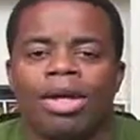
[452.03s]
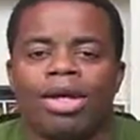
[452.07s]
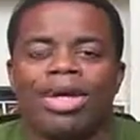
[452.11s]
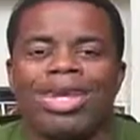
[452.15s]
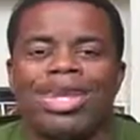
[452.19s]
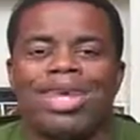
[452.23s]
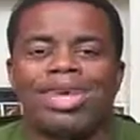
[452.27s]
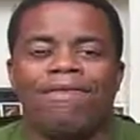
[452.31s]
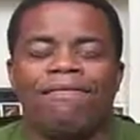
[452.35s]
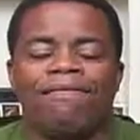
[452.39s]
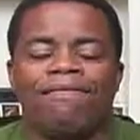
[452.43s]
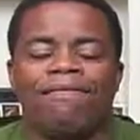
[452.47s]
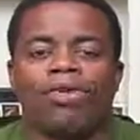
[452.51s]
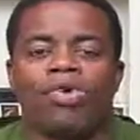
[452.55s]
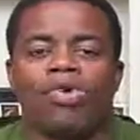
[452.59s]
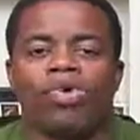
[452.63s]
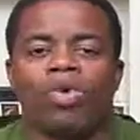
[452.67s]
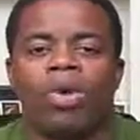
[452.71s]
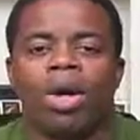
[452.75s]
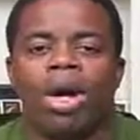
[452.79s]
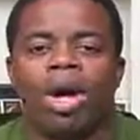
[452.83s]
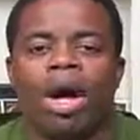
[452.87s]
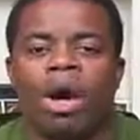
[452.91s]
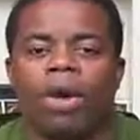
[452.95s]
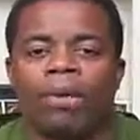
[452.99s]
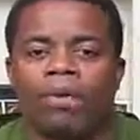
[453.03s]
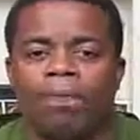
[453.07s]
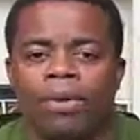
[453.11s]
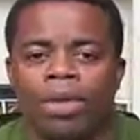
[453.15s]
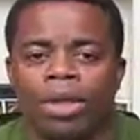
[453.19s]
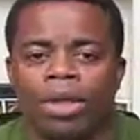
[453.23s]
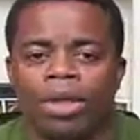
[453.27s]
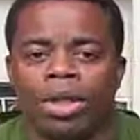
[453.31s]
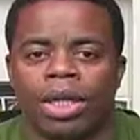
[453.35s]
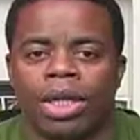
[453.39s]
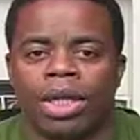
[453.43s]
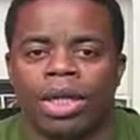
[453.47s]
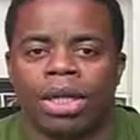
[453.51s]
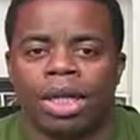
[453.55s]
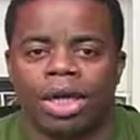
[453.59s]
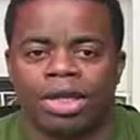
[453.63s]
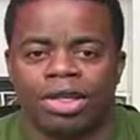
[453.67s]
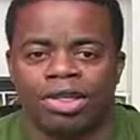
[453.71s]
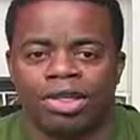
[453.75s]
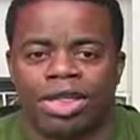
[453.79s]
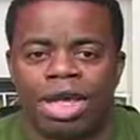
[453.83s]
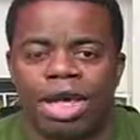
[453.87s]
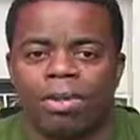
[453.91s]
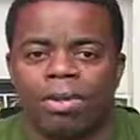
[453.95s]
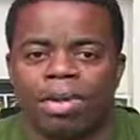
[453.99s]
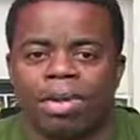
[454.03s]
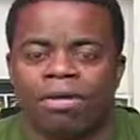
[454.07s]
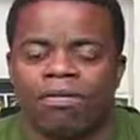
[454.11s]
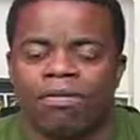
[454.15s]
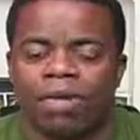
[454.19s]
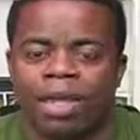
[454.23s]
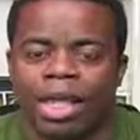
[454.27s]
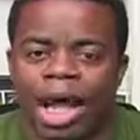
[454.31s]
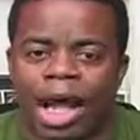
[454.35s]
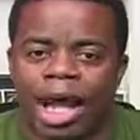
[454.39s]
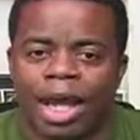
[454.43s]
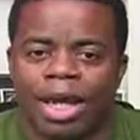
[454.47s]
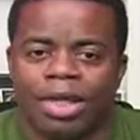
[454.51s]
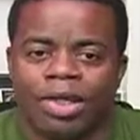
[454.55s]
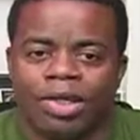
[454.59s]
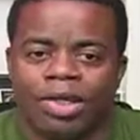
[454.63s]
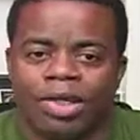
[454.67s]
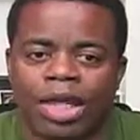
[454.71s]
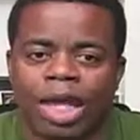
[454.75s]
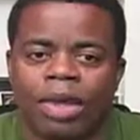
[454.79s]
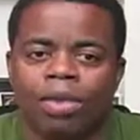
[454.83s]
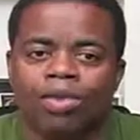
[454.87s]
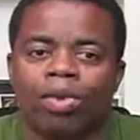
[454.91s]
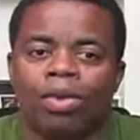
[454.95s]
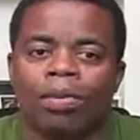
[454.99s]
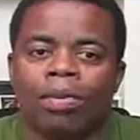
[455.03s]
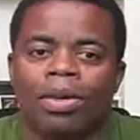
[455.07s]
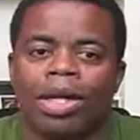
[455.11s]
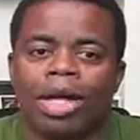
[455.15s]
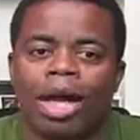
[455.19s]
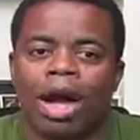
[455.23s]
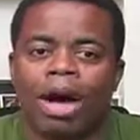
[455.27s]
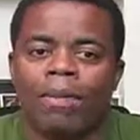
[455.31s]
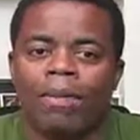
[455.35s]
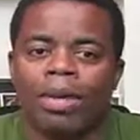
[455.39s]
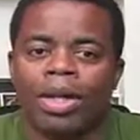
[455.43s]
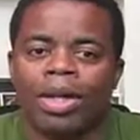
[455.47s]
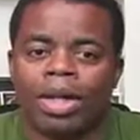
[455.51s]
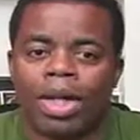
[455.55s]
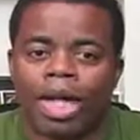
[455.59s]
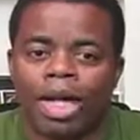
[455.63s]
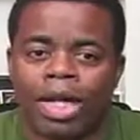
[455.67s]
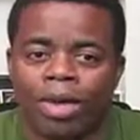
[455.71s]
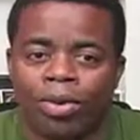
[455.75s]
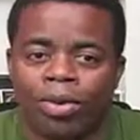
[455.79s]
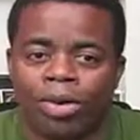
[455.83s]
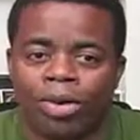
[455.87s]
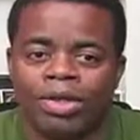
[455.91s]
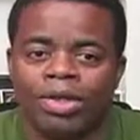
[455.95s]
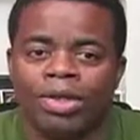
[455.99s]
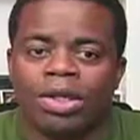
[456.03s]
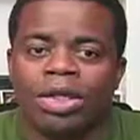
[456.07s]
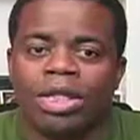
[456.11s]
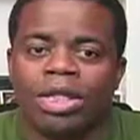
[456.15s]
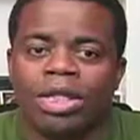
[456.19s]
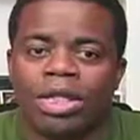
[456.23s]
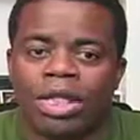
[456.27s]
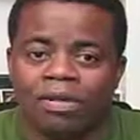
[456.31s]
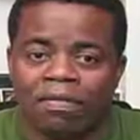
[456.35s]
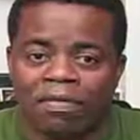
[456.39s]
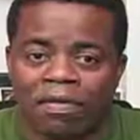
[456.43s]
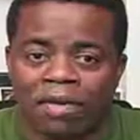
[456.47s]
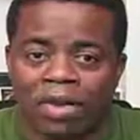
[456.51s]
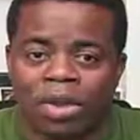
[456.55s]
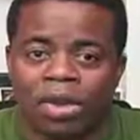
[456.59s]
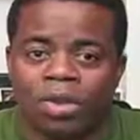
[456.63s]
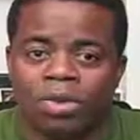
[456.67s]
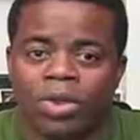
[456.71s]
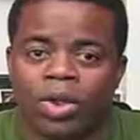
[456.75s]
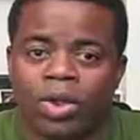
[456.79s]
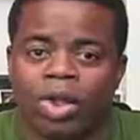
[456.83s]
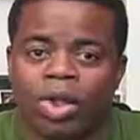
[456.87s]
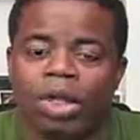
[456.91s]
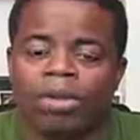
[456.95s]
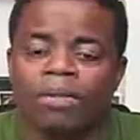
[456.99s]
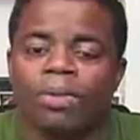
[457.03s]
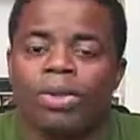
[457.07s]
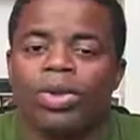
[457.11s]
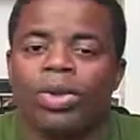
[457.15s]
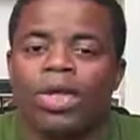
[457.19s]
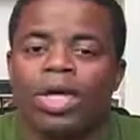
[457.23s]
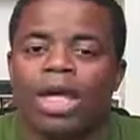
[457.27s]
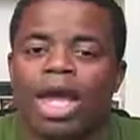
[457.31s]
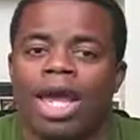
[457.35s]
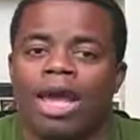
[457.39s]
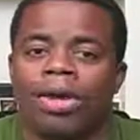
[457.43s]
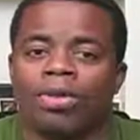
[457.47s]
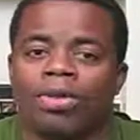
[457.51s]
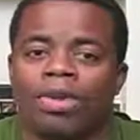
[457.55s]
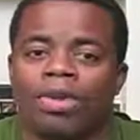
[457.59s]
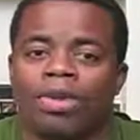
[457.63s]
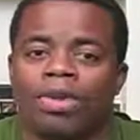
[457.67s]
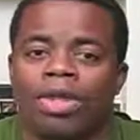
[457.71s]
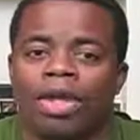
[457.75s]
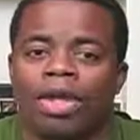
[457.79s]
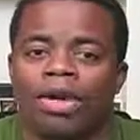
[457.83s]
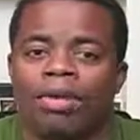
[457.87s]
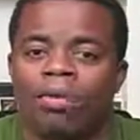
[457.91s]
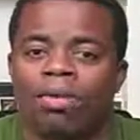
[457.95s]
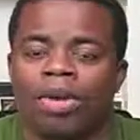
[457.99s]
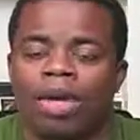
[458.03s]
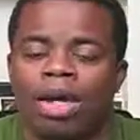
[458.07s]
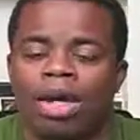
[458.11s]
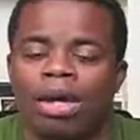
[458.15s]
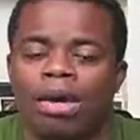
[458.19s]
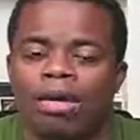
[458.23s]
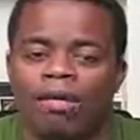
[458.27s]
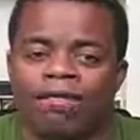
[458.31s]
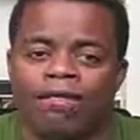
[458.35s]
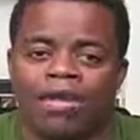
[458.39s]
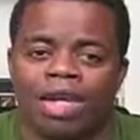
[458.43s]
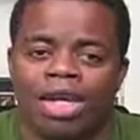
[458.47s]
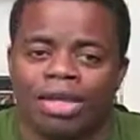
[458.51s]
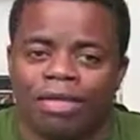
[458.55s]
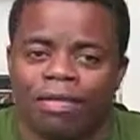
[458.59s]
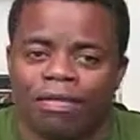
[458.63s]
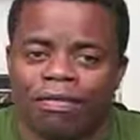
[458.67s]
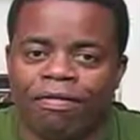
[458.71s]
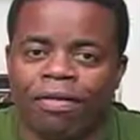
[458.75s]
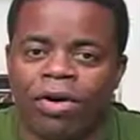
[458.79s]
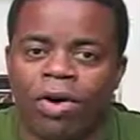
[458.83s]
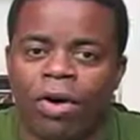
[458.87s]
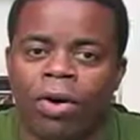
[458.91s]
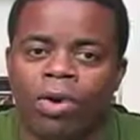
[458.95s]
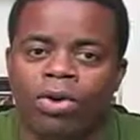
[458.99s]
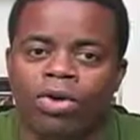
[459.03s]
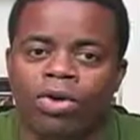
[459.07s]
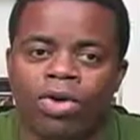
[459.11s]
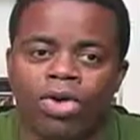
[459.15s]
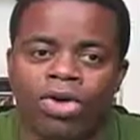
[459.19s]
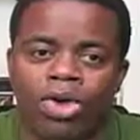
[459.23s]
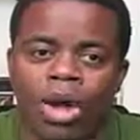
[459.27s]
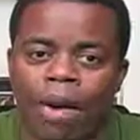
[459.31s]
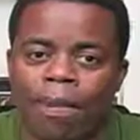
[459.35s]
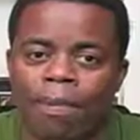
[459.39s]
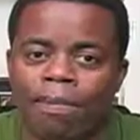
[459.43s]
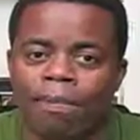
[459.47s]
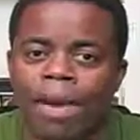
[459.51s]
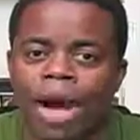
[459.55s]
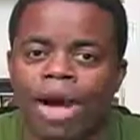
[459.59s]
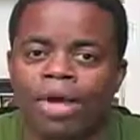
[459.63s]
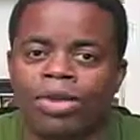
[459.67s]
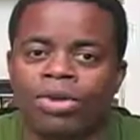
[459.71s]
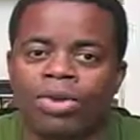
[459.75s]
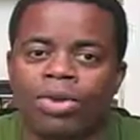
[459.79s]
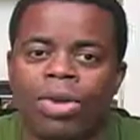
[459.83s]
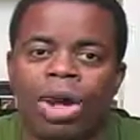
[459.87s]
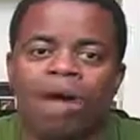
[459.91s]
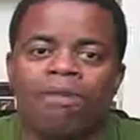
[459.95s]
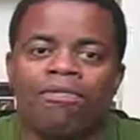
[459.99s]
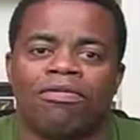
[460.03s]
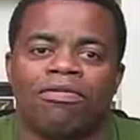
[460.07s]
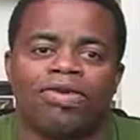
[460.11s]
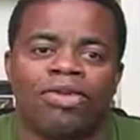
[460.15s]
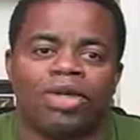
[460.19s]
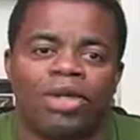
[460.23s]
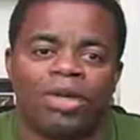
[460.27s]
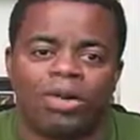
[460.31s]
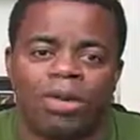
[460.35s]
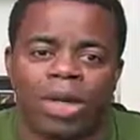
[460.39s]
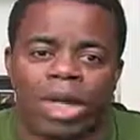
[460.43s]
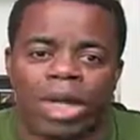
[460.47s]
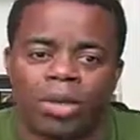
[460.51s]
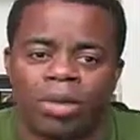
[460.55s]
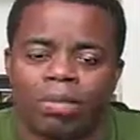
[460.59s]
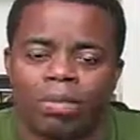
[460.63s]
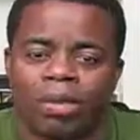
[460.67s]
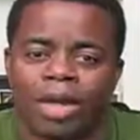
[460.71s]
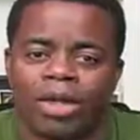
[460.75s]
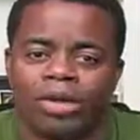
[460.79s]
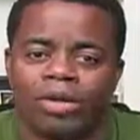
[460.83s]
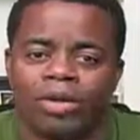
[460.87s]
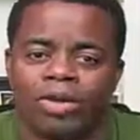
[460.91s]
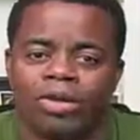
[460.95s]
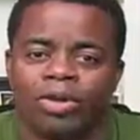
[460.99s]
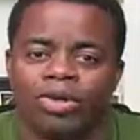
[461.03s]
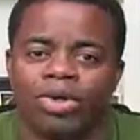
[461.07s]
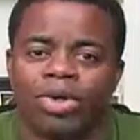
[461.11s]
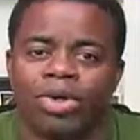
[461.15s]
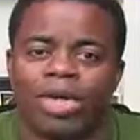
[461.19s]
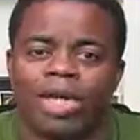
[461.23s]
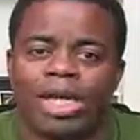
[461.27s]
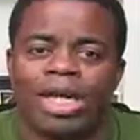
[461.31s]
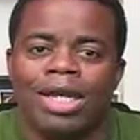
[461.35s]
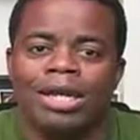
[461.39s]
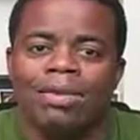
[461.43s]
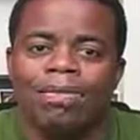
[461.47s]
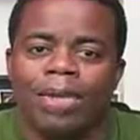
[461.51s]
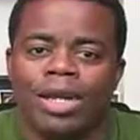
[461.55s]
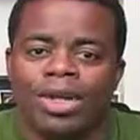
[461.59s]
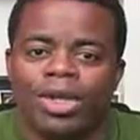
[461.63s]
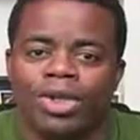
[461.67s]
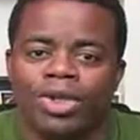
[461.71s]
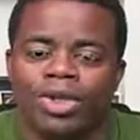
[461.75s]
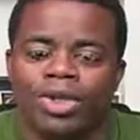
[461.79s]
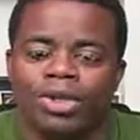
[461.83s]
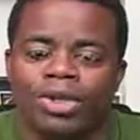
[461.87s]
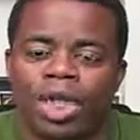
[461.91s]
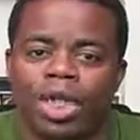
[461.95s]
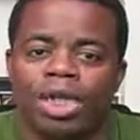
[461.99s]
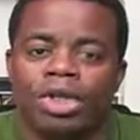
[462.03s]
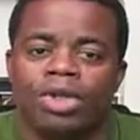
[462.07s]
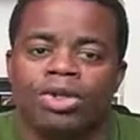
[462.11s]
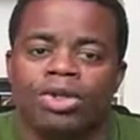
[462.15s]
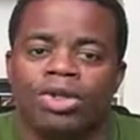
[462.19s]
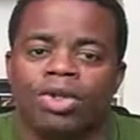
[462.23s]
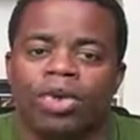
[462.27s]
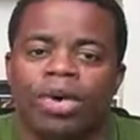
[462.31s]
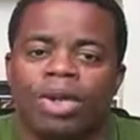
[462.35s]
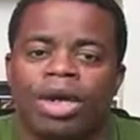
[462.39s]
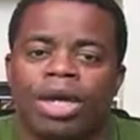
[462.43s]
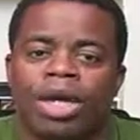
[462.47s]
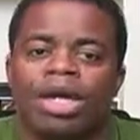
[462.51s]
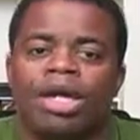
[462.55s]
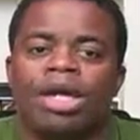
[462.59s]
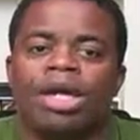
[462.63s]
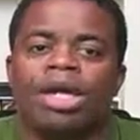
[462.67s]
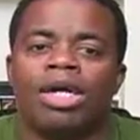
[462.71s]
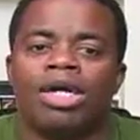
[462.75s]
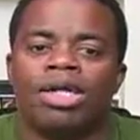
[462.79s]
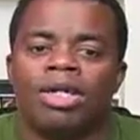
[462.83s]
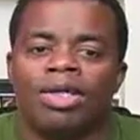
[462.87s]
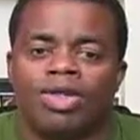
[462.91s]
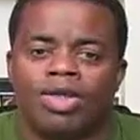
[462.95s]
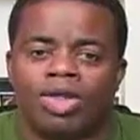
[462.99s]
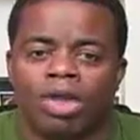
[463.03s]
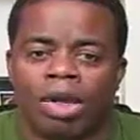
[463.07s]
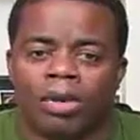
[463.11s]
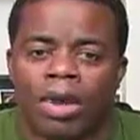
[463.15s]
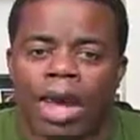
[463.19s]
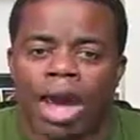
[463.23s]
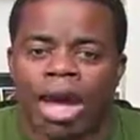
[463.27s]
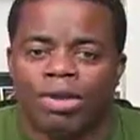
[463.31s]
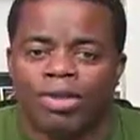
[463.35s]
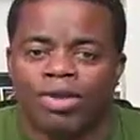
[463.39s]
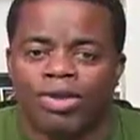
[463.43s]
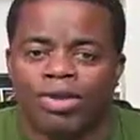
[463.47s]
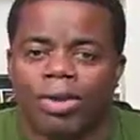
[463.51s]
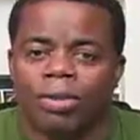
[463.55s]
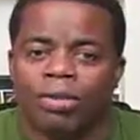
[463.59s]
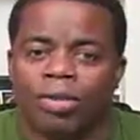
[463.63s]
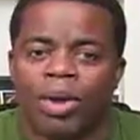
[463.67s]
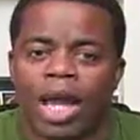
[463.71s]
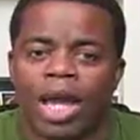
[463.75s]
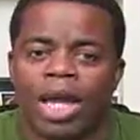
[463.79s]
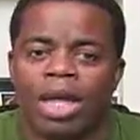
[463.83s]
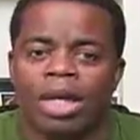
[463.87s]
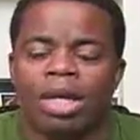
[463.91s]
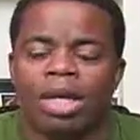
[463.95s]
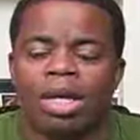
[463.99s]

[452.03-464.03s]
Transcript: If you are building a stable of clients, it will become increasingly difficult to communicate with them via the phone or dropping by their office on a regular basis. So you need to make sure that you're doing it somehow, some way.